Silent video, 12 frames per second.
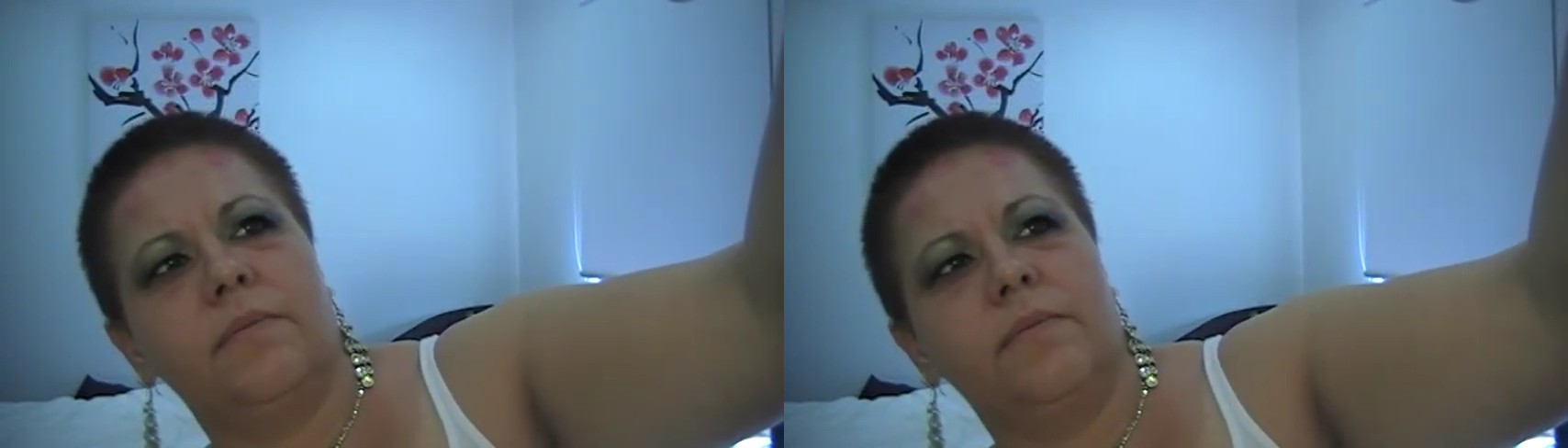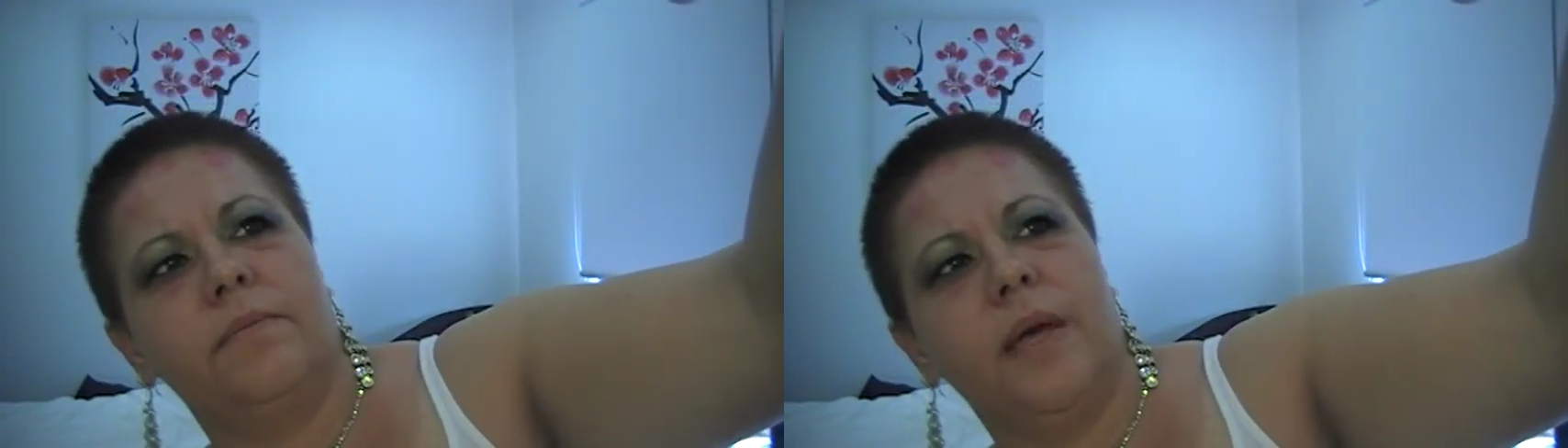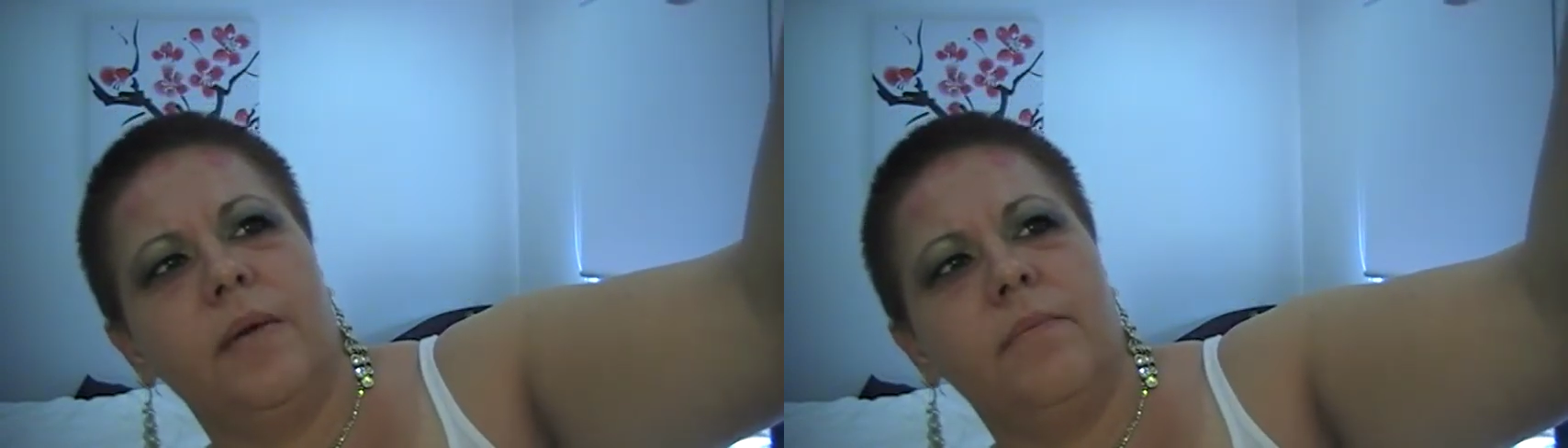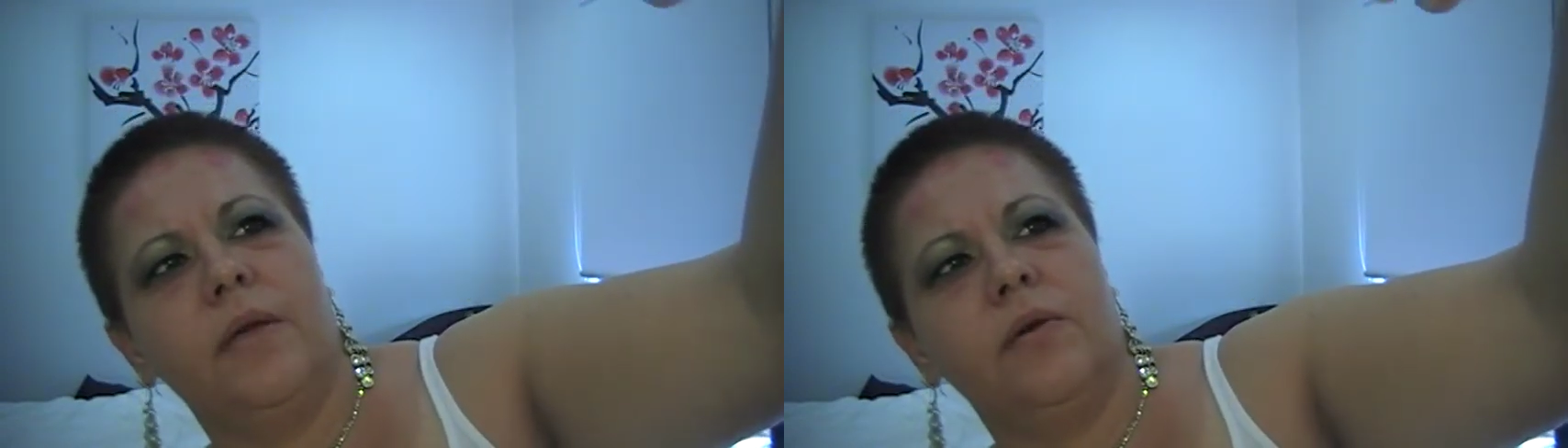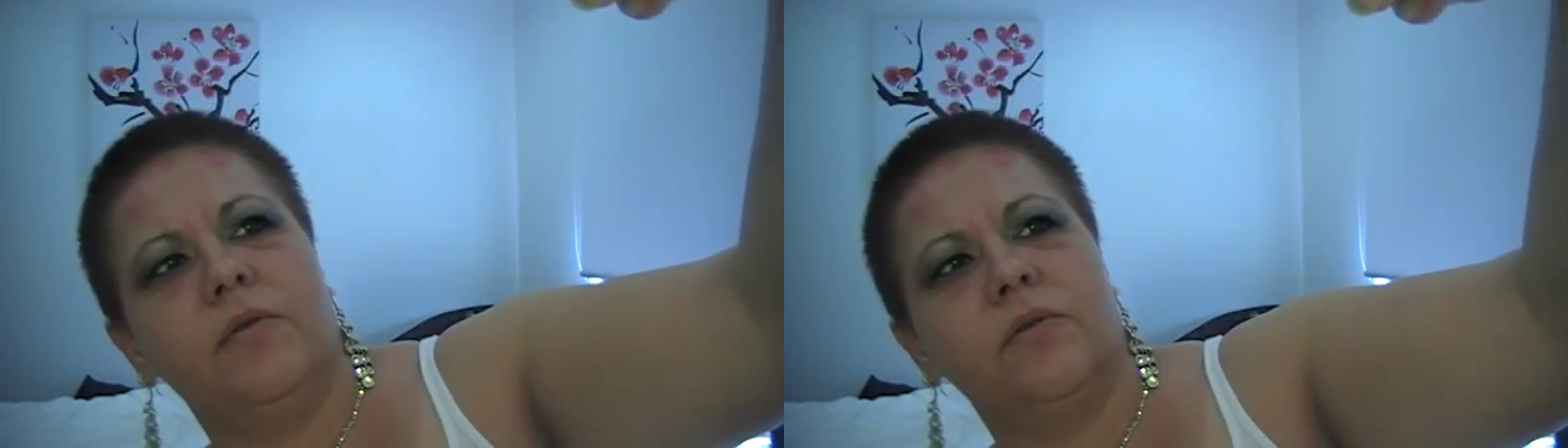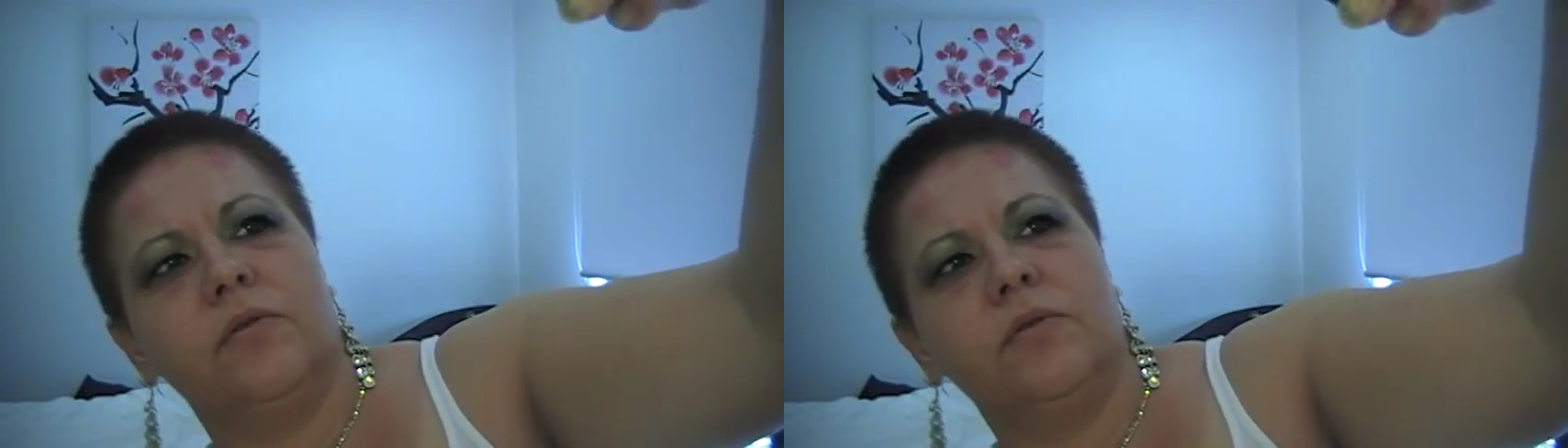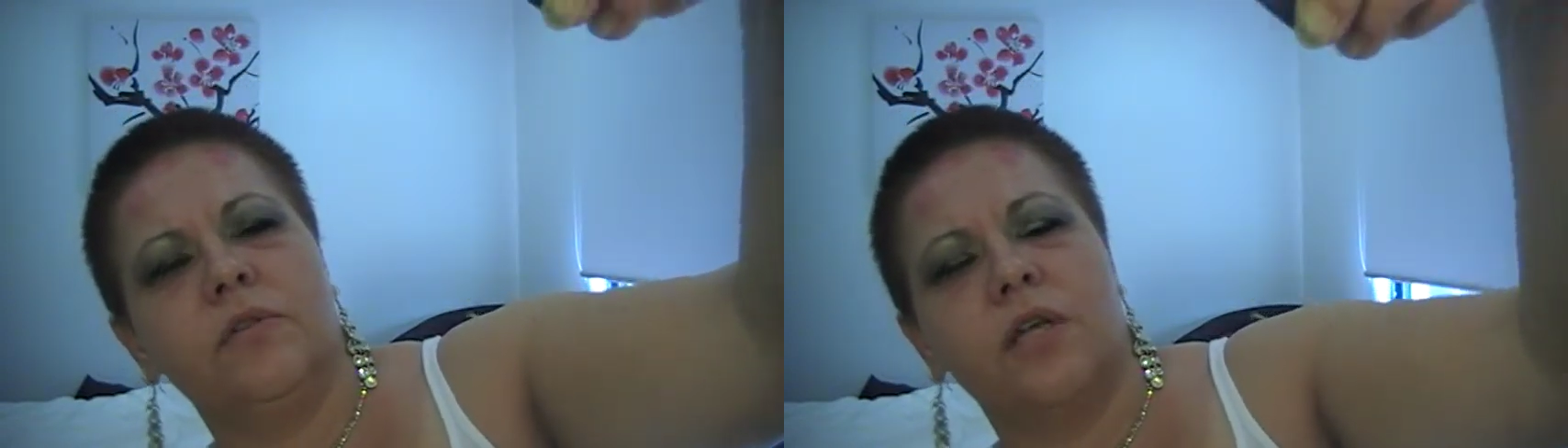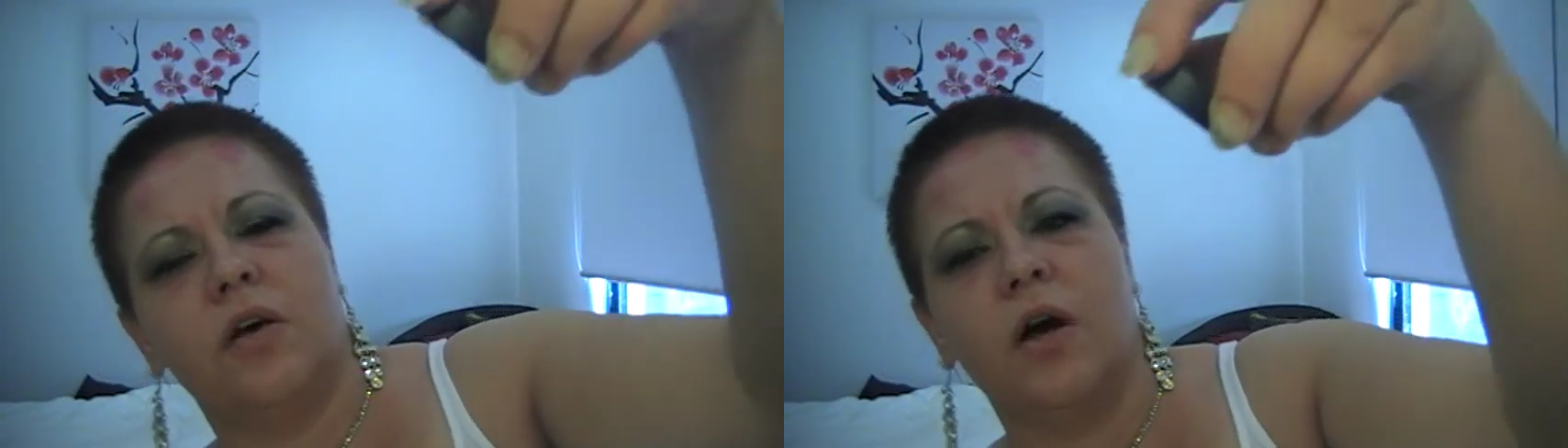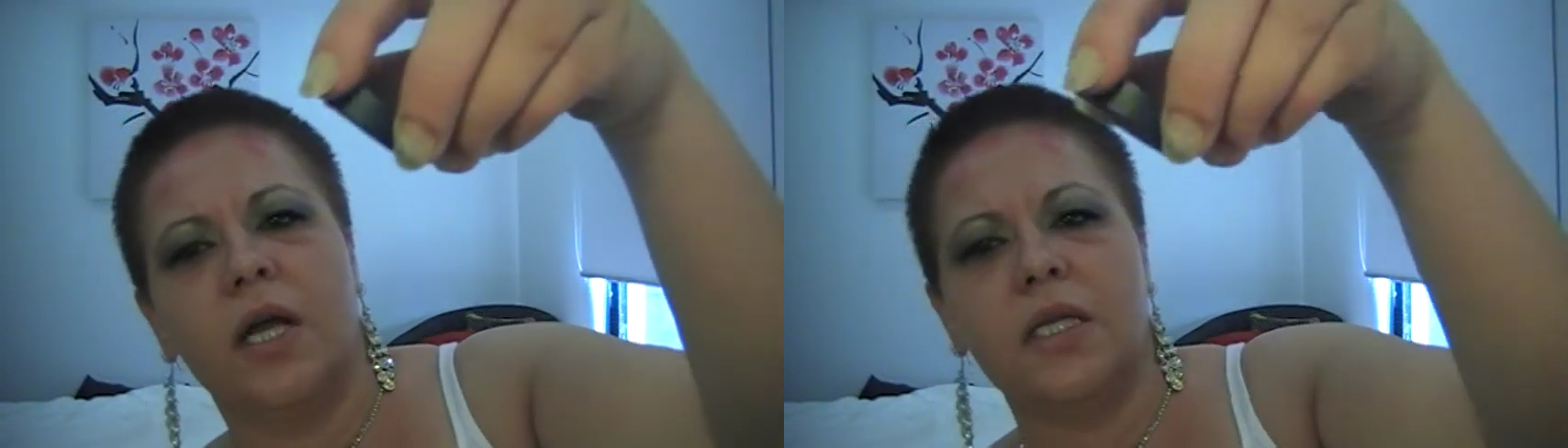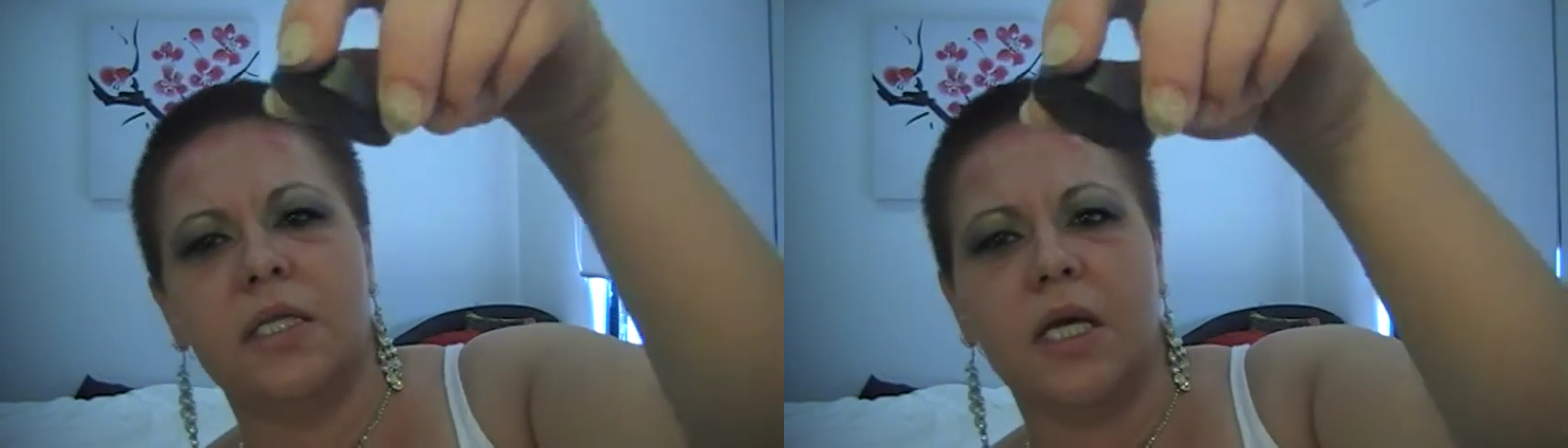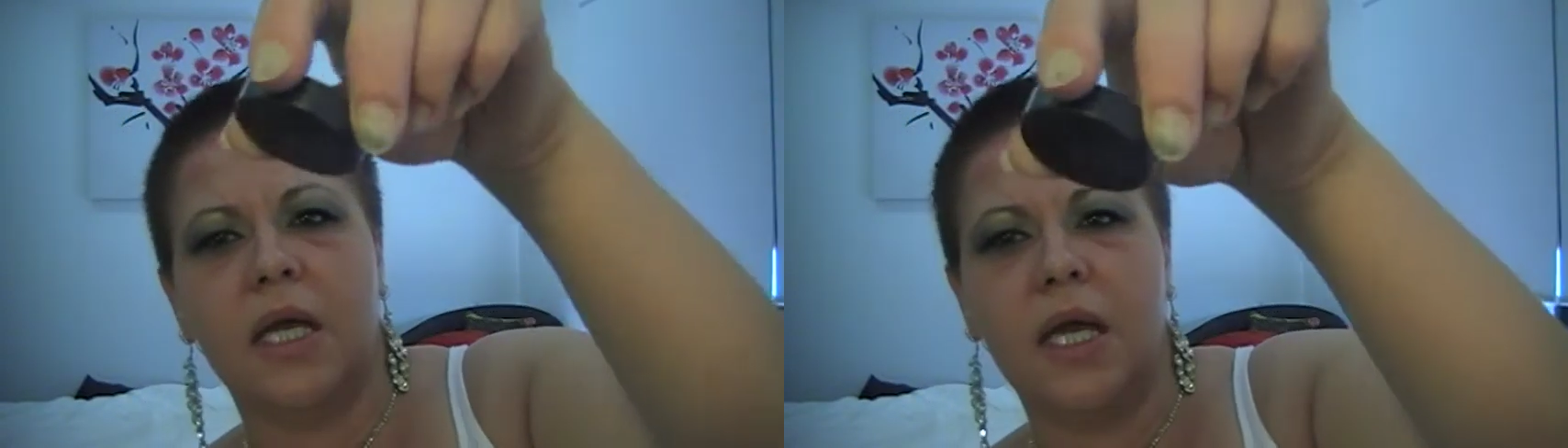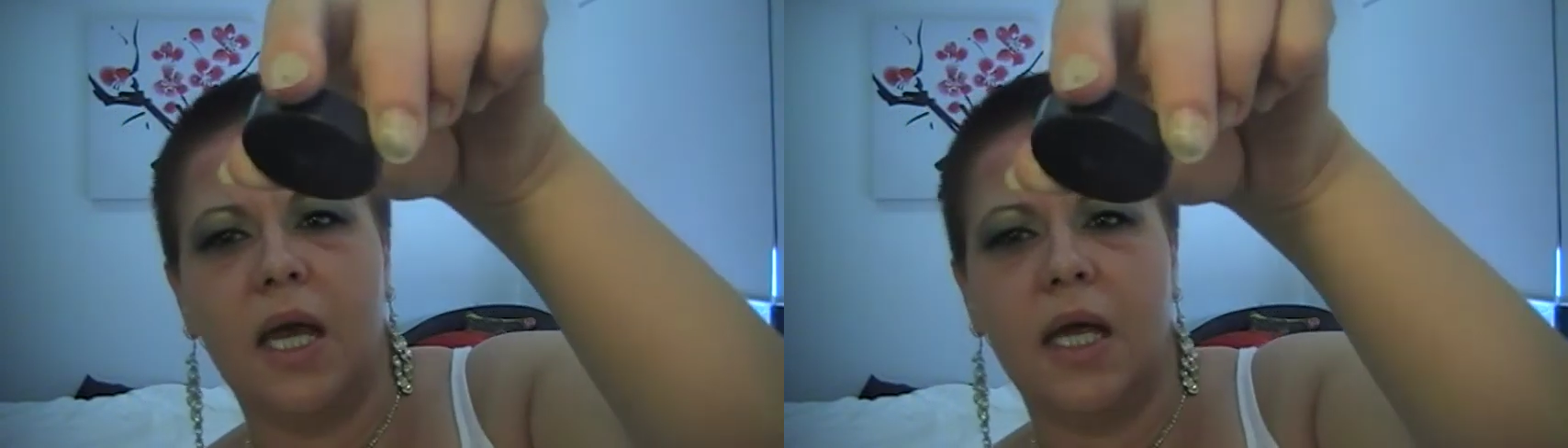Bare Minerals ID,